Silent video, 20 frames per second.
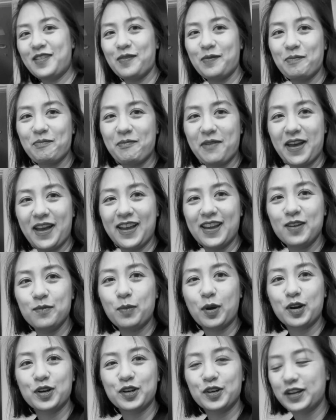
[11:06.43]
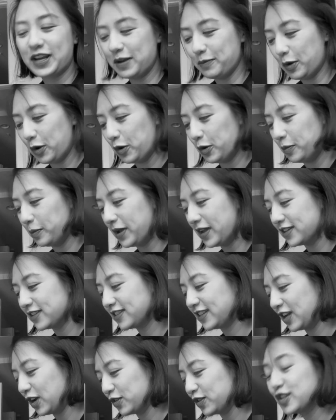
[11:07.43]
My partner came home and
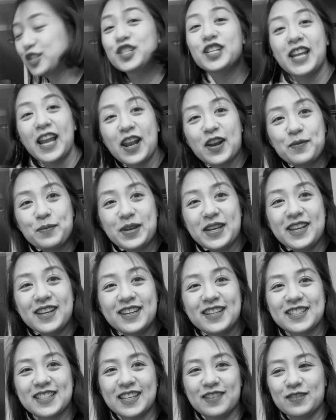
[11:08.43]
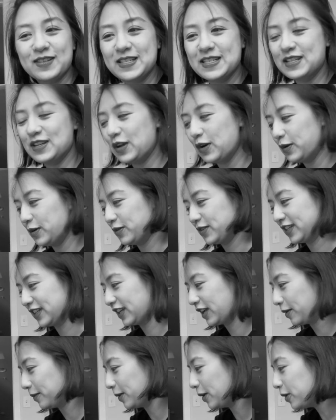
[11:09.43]
scared the shit out of me because I didn't know he was gonna
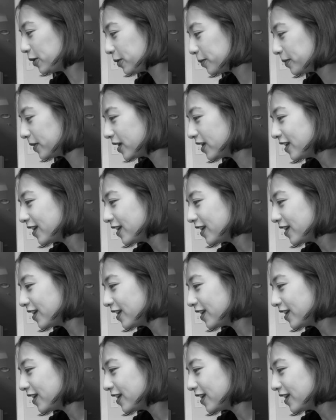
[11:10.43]
come home.